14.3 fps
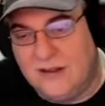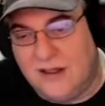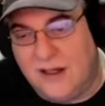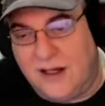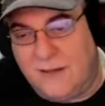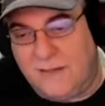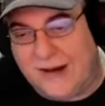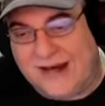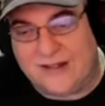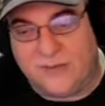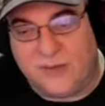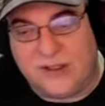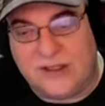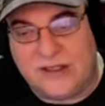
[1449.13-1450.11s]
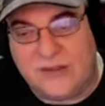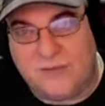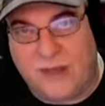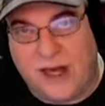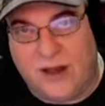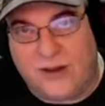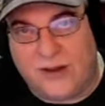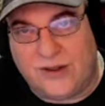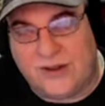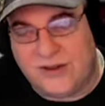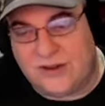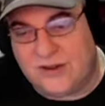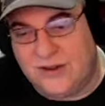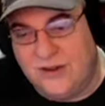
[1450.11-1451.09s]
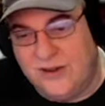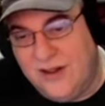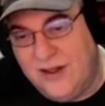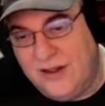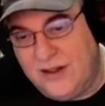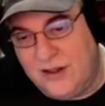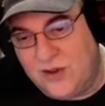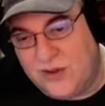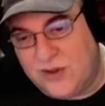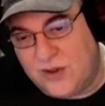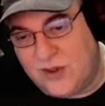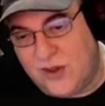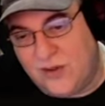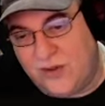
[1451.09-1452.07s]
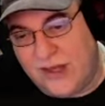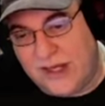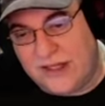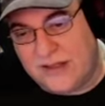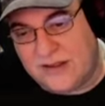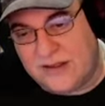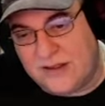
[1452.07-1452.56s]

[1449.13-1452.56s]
uh, possibly spells, those sort of things.